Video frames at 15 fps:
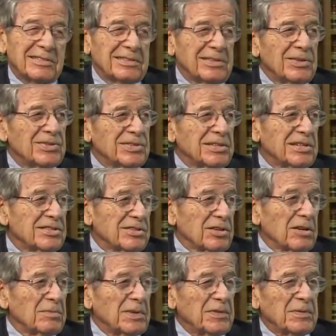used to
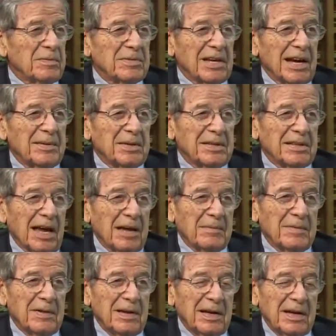disturb me from time to time,